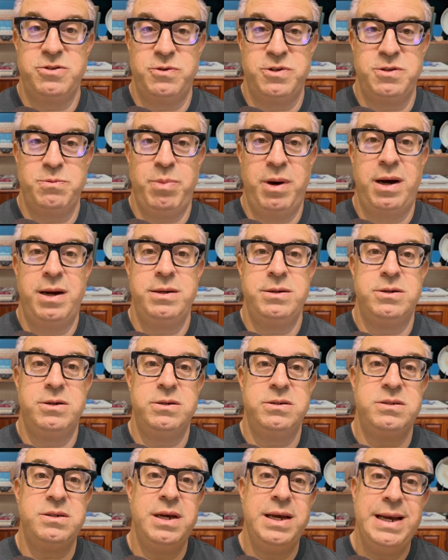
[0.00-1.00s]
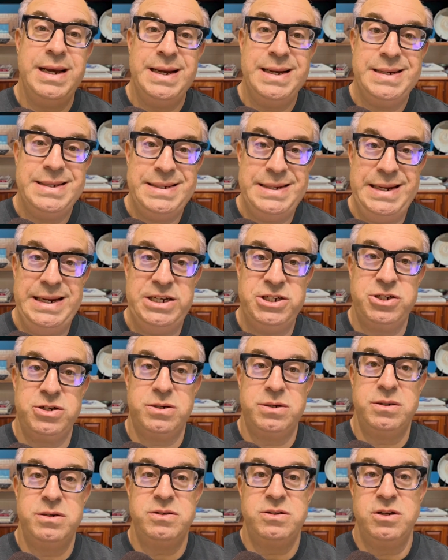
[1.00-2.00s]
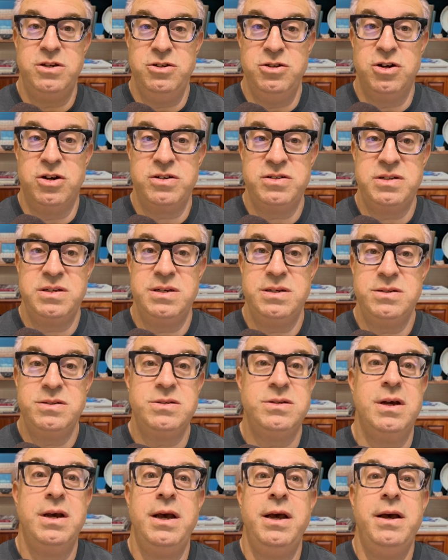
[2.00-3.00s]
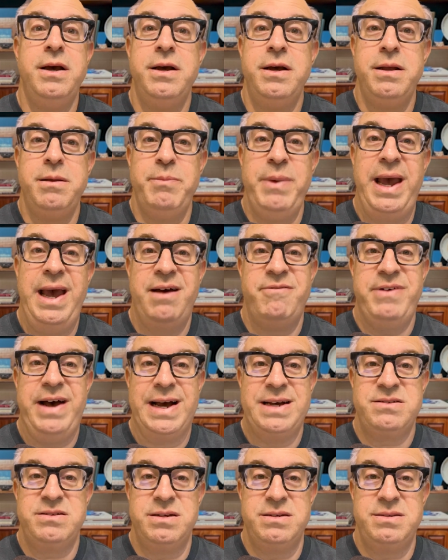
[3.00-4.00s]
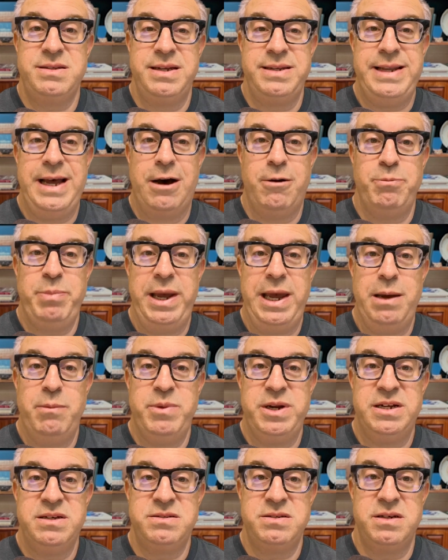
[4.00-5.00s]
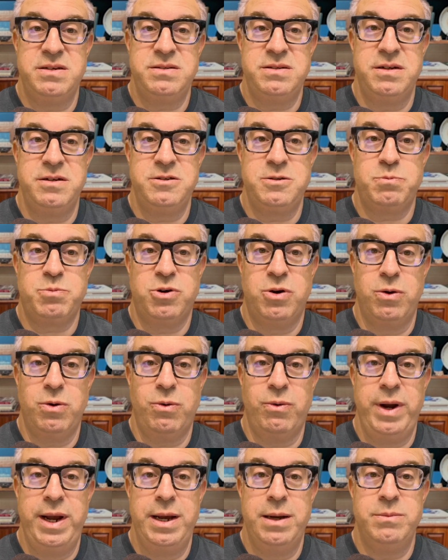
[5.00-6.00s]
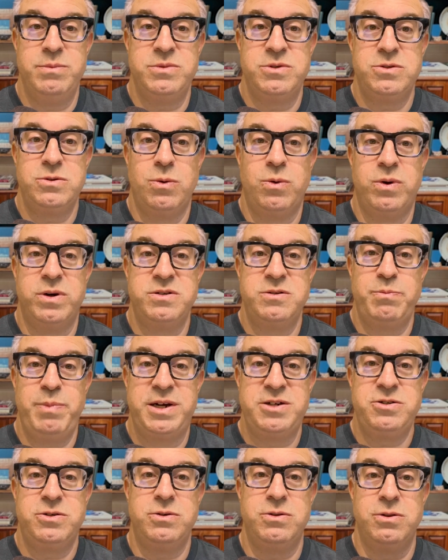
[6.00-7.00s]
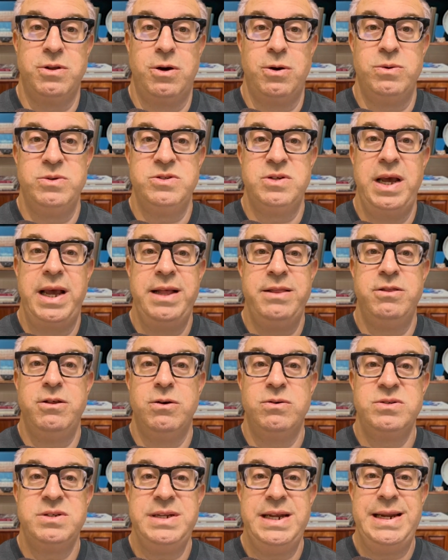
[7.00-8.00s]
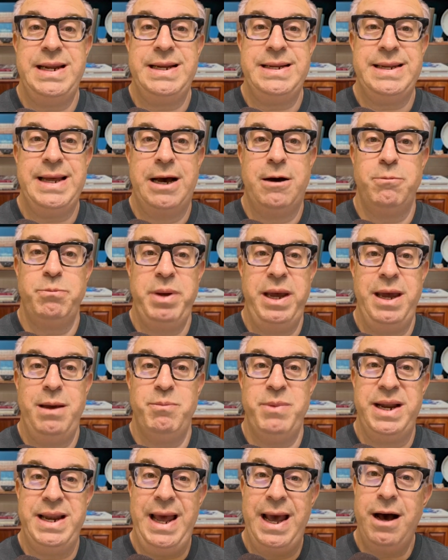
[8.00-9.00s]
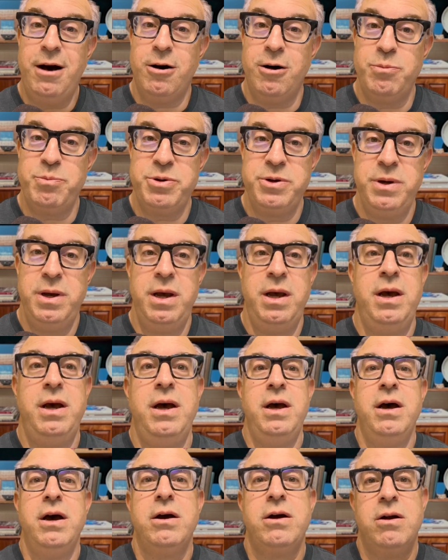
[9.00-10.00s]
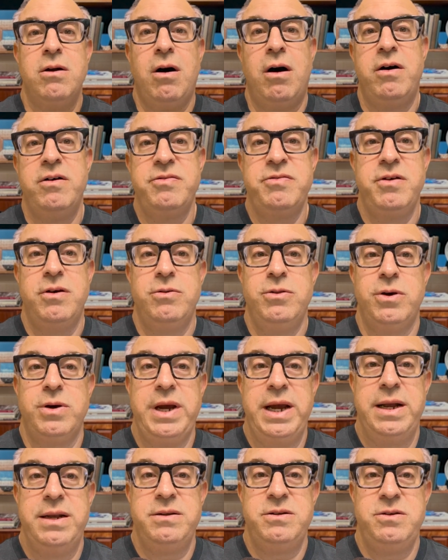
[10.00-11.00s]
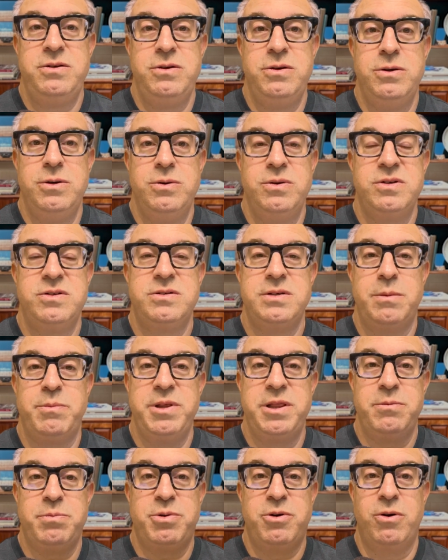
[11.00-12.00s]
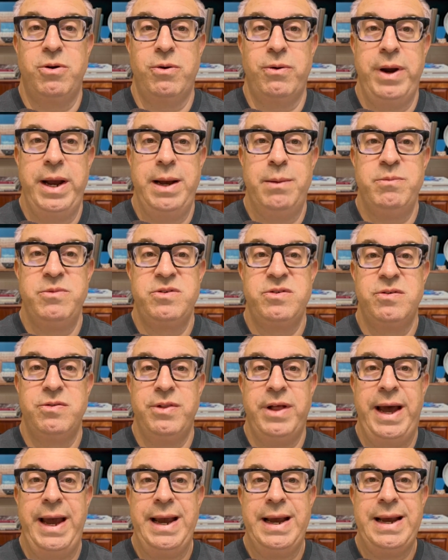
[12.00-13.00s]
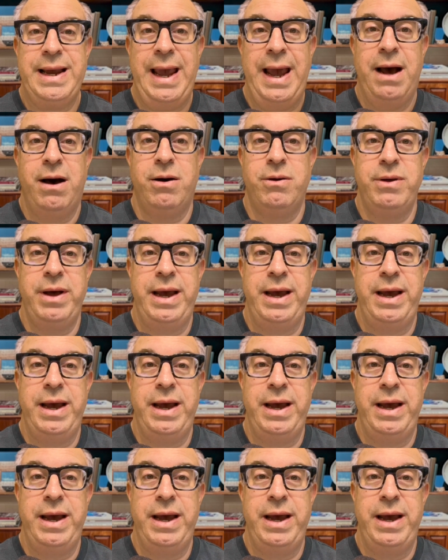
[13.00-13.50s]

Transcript: responders, teachers, nurses may have access to down payment assistance programs or special loans, and those needing down payment help could also look into some of the programs like Cal